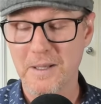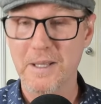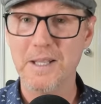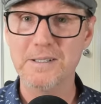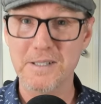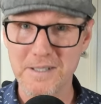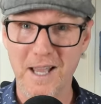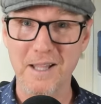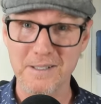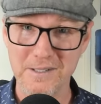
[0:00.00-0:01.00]
it's a
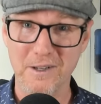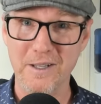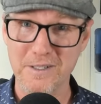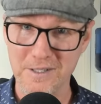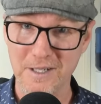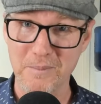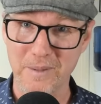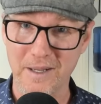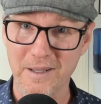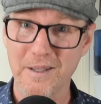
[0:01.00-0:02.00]
darn sight
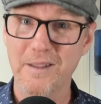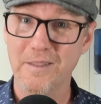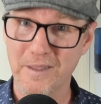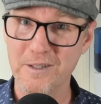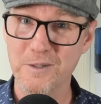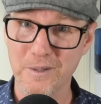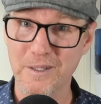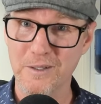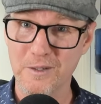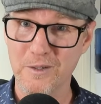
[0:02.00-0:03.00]
cheaper than doing
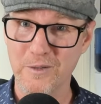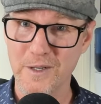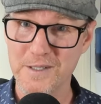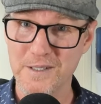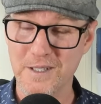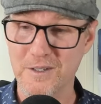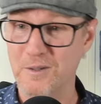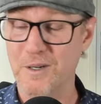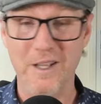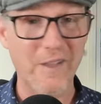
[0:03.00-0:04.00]
a university
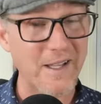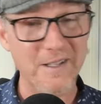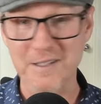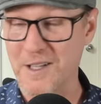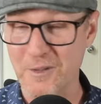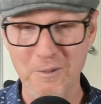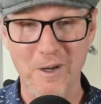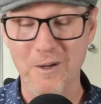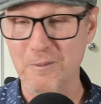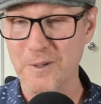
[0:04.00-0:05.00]
degree. And that there's nothing
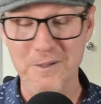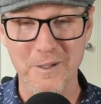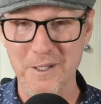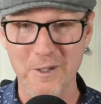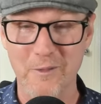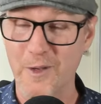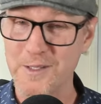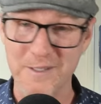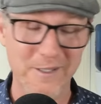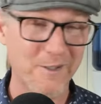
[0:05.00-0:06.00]
wrong with doing
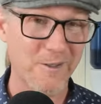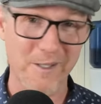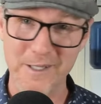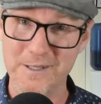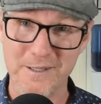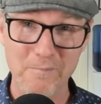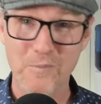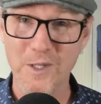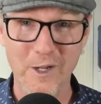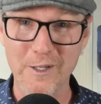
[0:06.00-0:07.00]
university degrees.
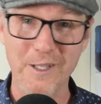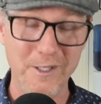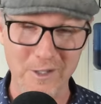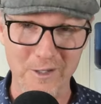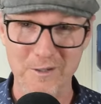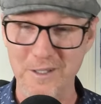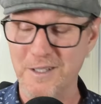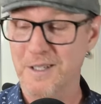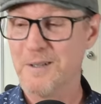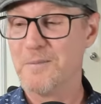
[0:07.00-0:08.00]
You don't get a doctorate
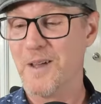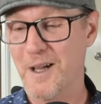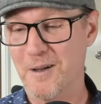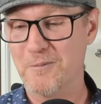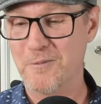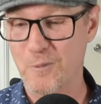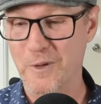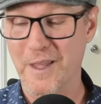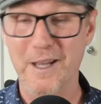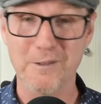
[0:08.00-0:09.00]
um,
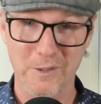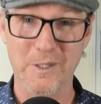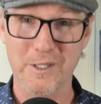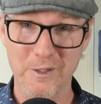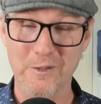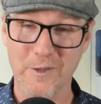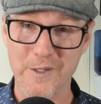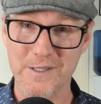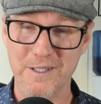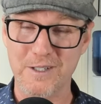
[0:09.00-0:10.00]
without doing a
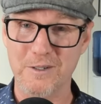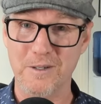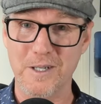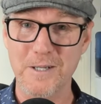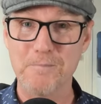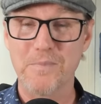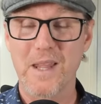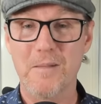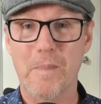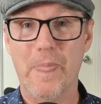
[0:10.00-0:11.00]
university degree.
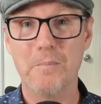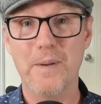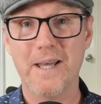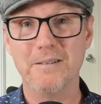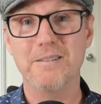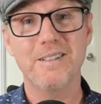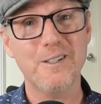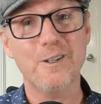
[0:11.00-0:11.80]
But, you